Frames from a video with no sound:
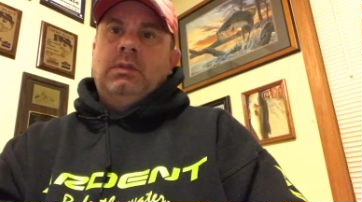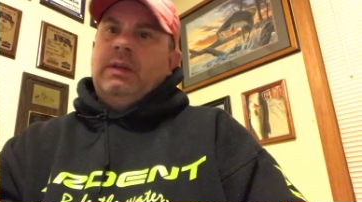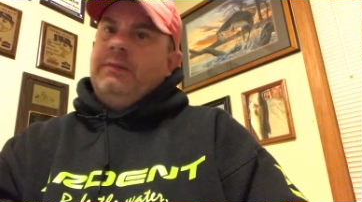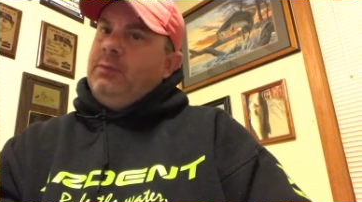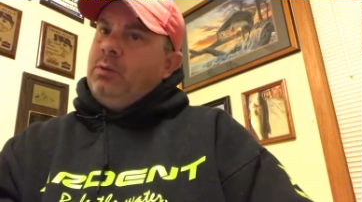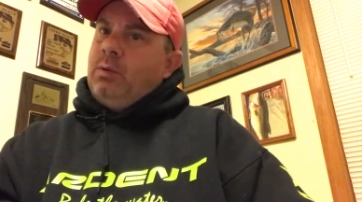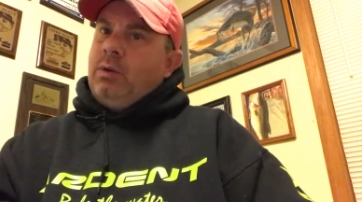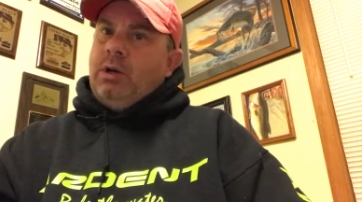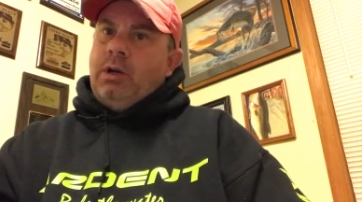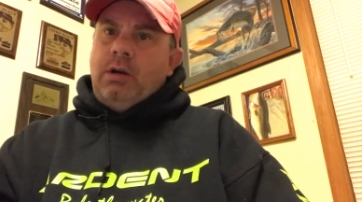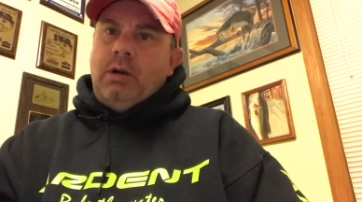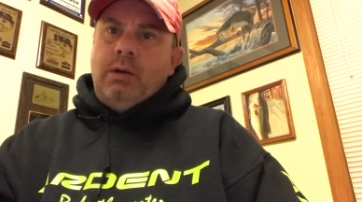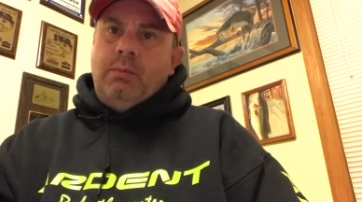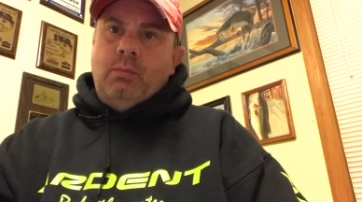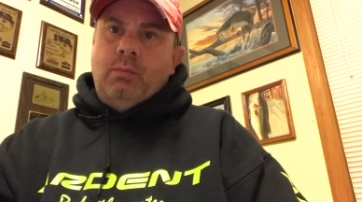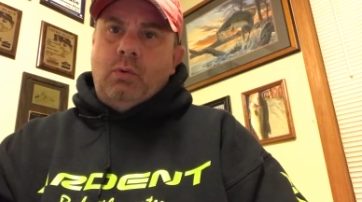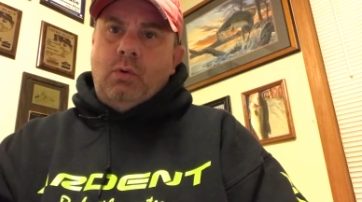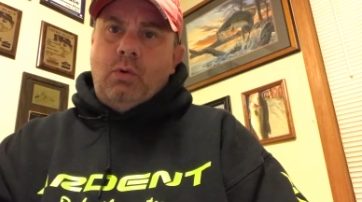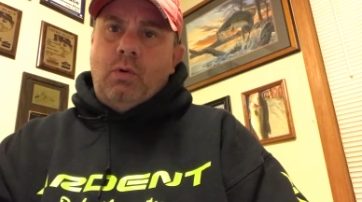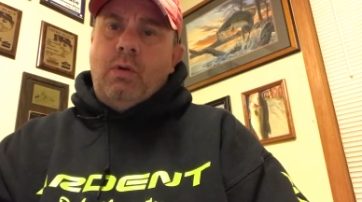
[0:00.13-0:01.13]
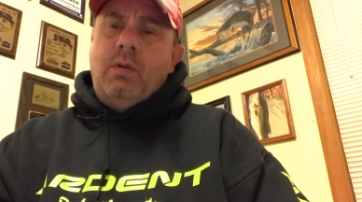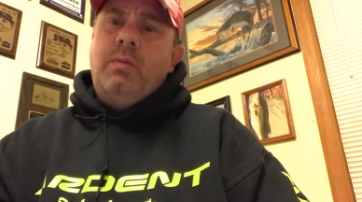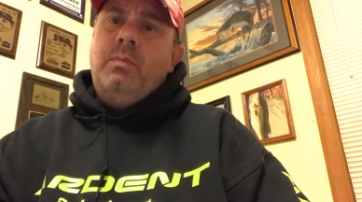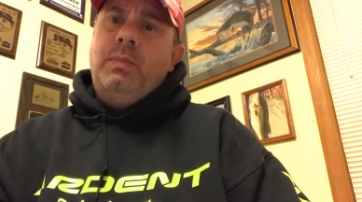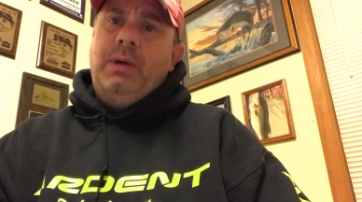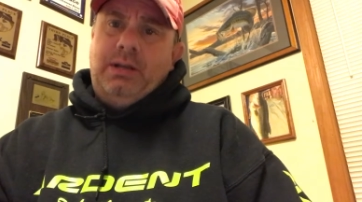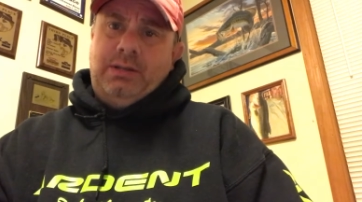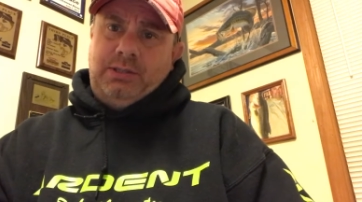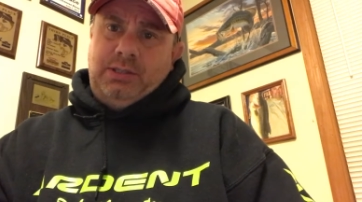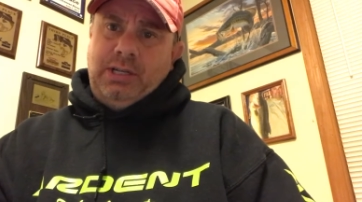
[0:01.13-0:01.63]
If you want to learn more
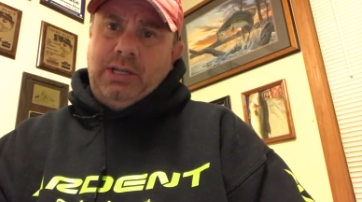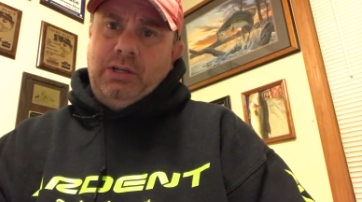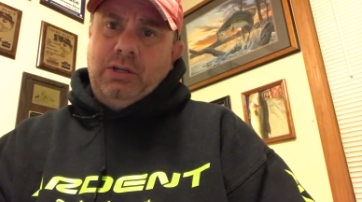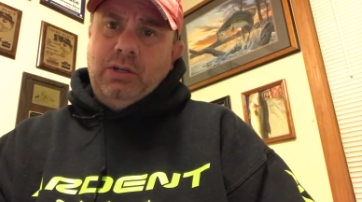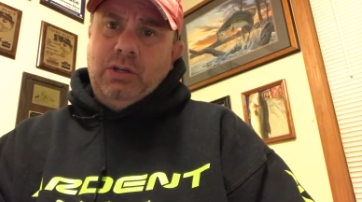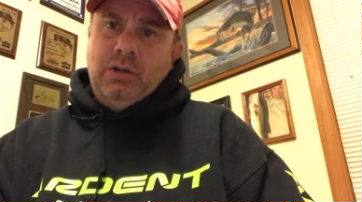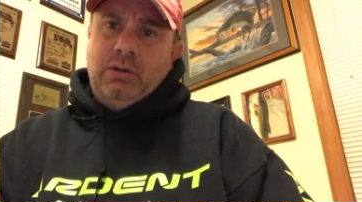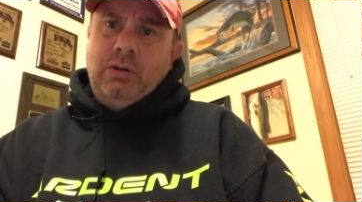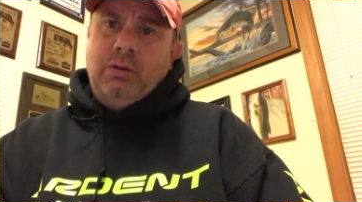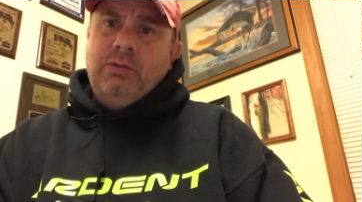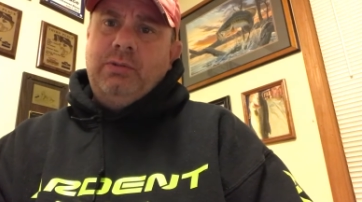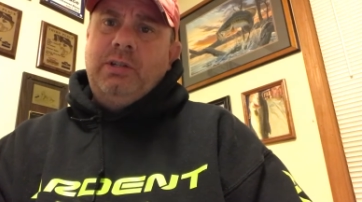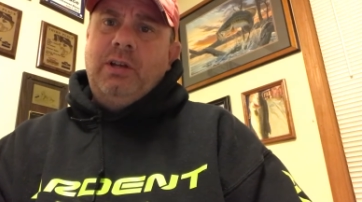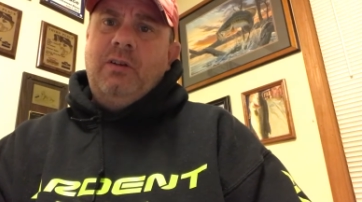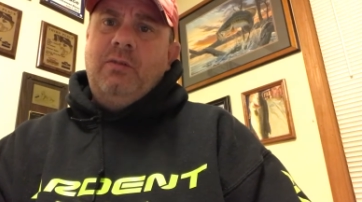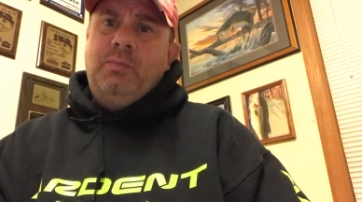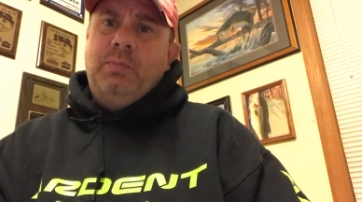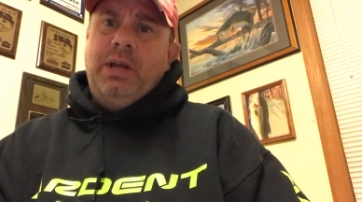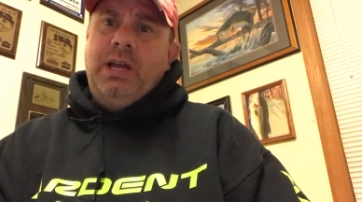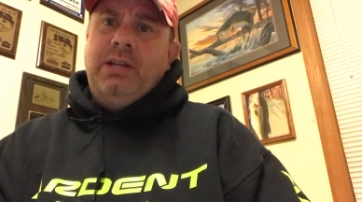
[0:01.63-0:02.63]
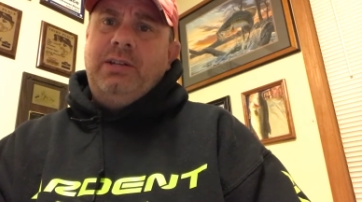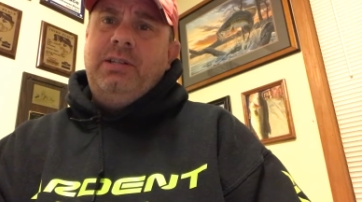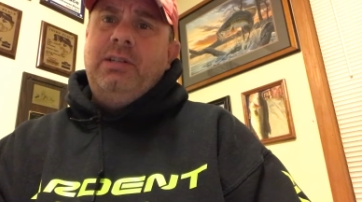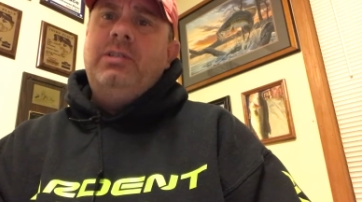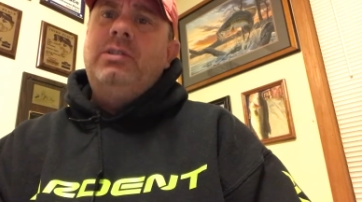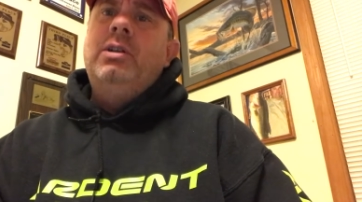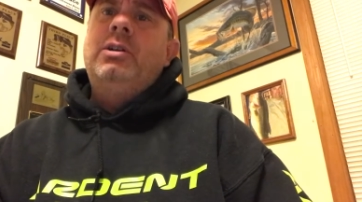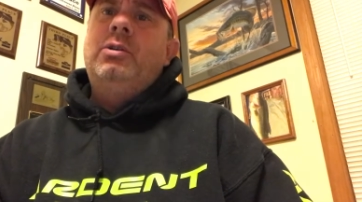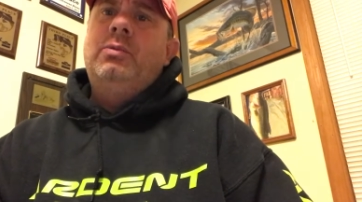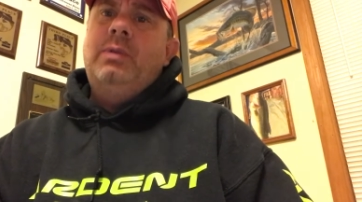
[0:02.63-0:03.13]
about setting a hook on soft
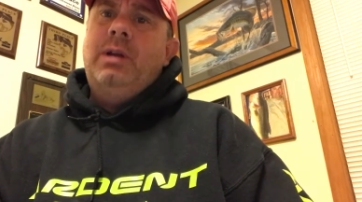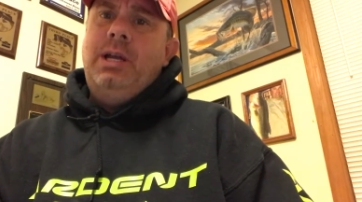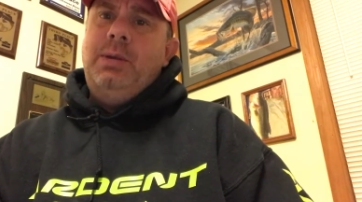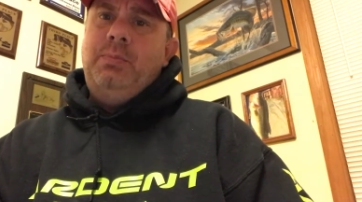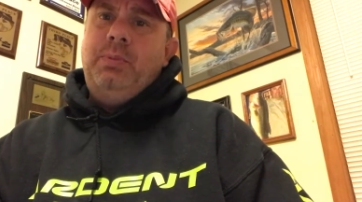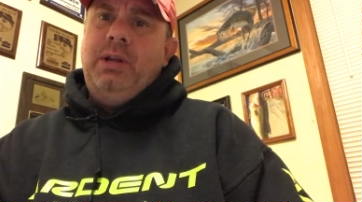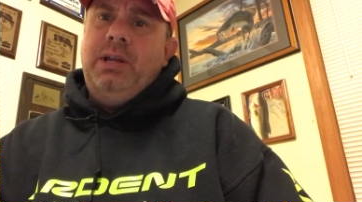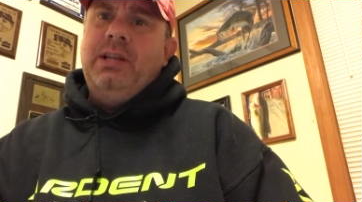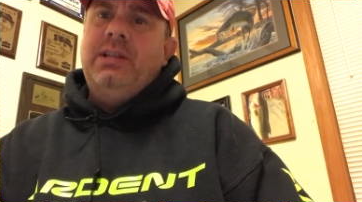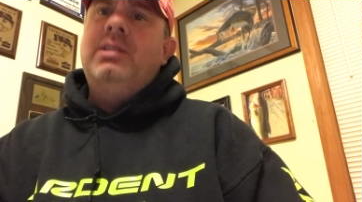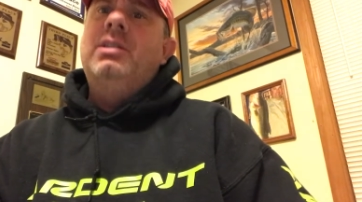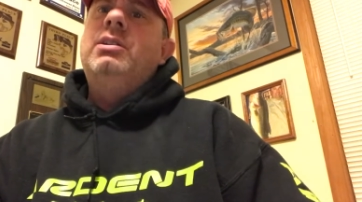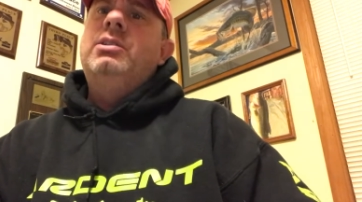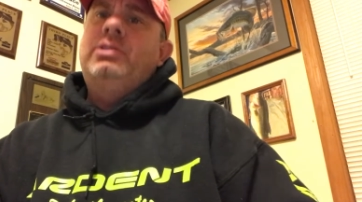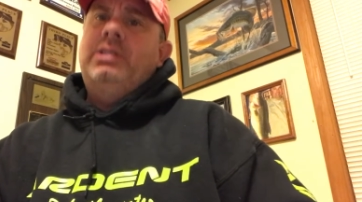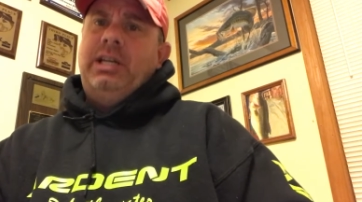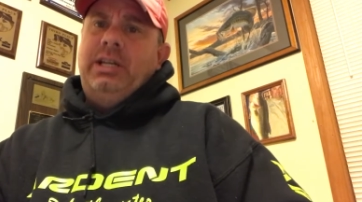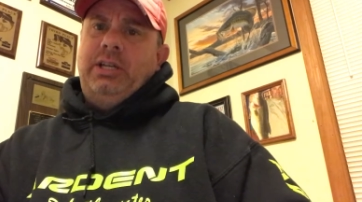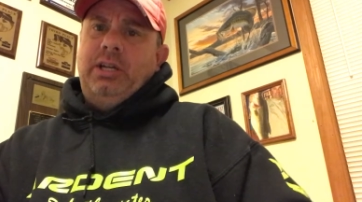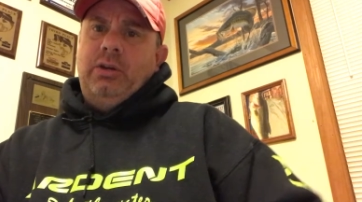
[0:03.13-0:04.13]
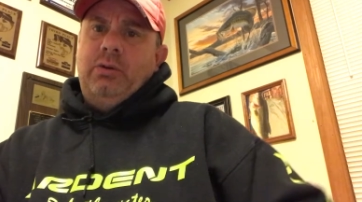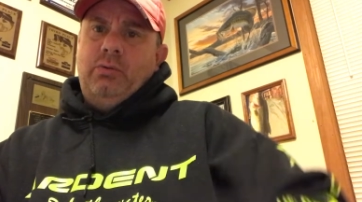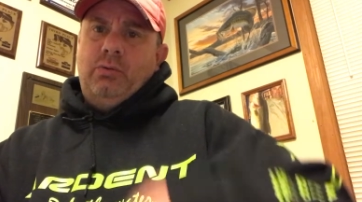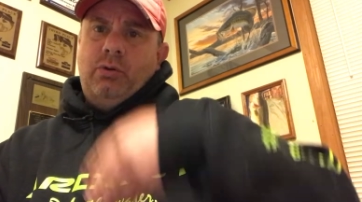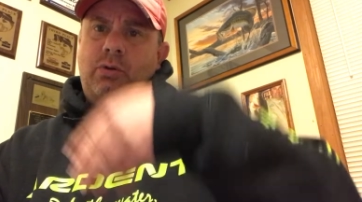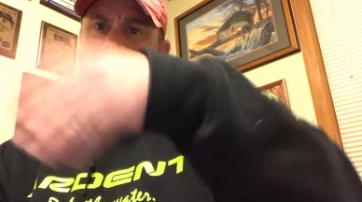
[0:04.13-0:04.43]
plastics, you're at the right place. Stay tuned.